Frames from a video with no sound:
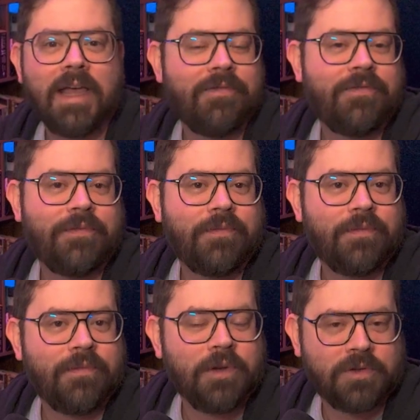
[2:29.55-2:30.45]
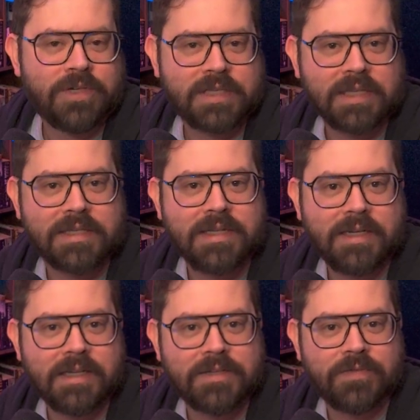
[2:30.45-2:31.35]
If you're just
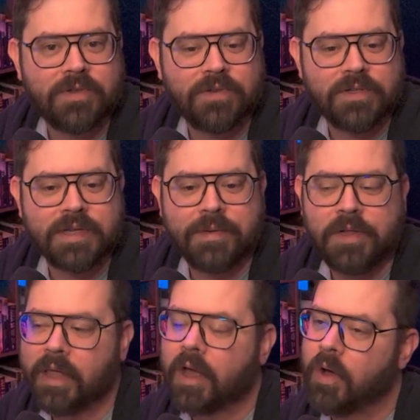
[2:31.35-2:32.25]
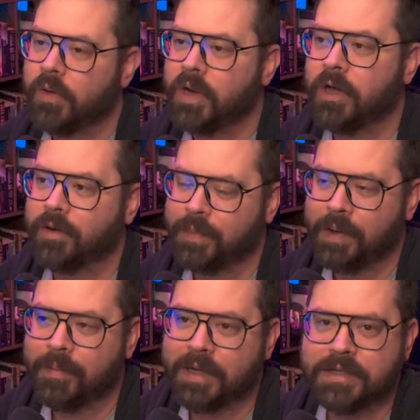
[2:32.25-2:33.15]
listening to this for the first time and you're like, oh no, am
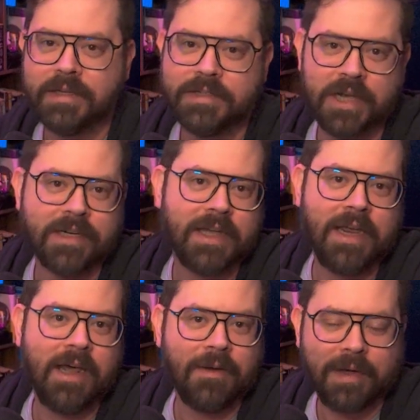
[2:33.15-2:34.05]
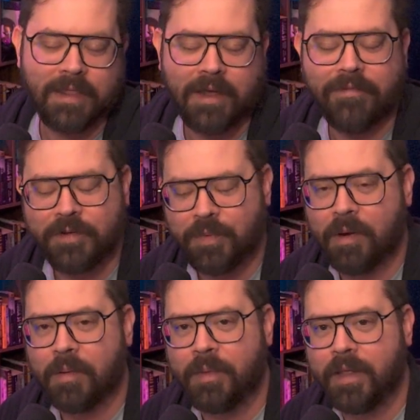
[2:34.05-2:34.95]
I about to eject Dan out of my life? You
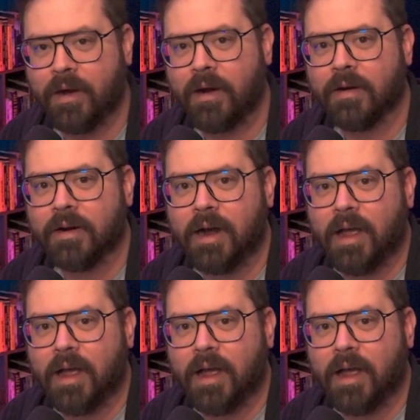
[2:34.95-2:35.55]
probably are.